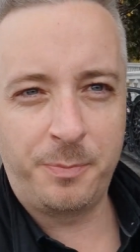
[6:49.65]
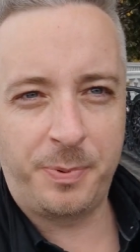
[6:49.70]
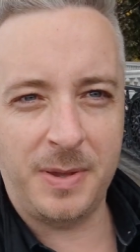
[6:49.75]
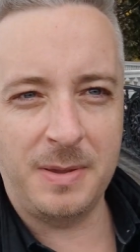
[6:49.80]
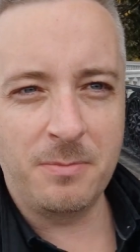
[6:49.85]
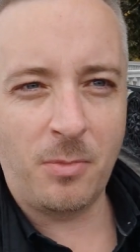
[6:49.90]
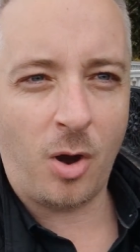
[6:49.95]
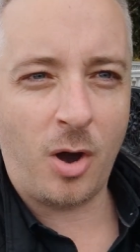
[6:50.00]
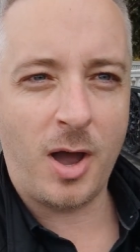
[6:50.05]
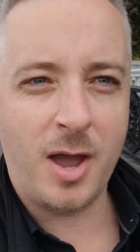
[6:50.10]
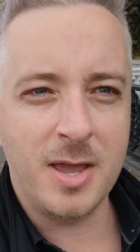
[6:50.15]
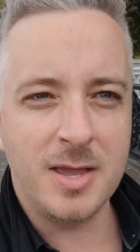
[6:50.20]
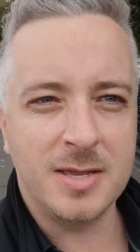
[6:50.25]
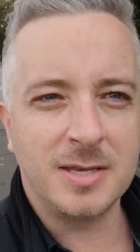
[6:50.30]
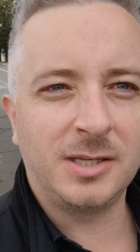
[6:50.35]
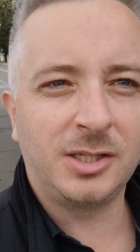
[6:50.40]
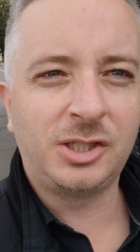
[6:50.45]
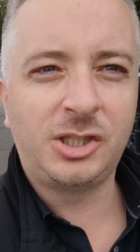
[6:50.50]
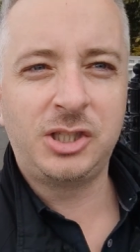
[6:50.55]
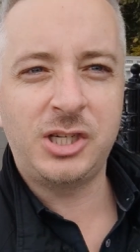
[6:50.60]
would be my
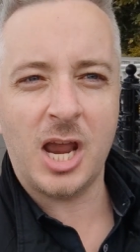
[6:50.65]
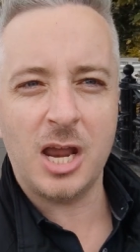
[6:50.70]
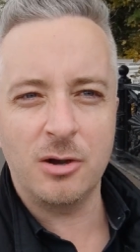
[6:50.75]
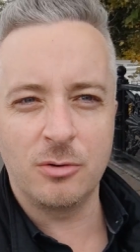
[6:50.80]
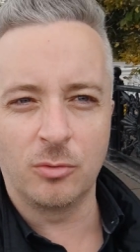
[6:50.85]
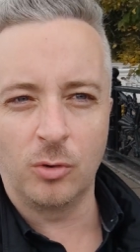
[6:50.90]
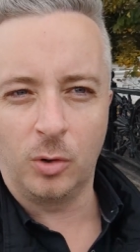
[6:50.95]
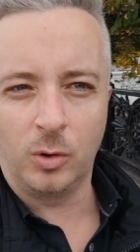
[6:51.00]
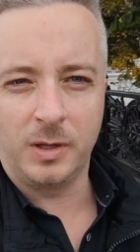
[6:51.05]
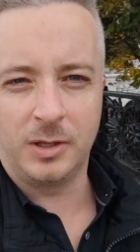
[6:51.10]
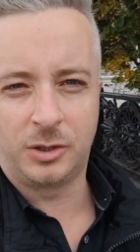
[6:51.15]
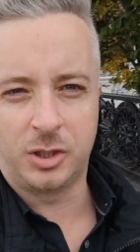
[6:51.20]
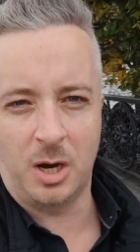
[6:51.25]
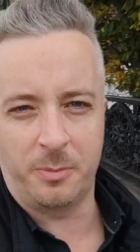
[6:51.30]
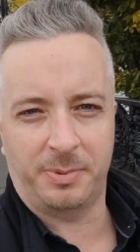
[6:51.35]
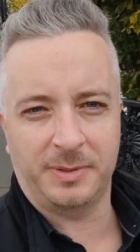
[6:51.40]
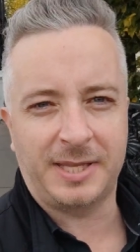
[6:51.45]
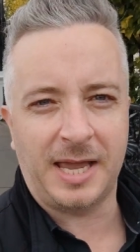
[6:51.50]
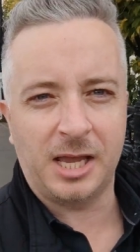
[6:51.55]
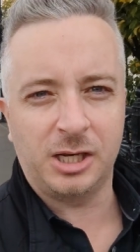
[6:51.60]
general
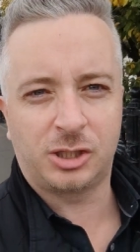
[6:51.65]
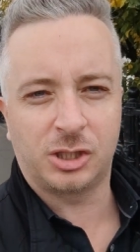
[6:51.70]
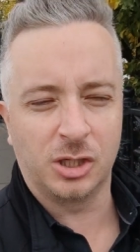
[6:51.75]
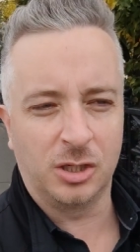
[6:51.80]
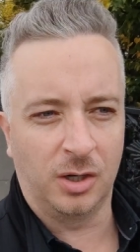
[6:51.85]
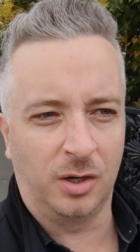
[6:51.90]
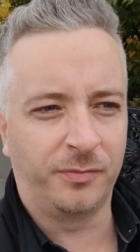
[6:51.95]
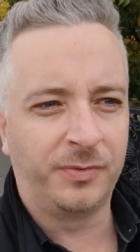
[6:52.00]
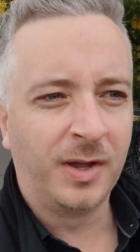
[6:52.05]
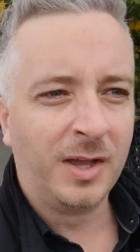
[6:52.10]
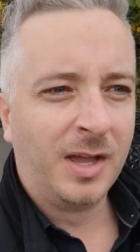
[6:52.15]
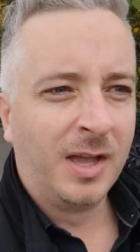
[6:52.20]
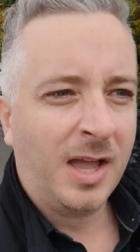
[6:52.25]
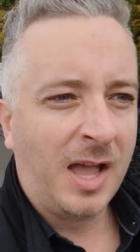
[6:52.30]
interpretation of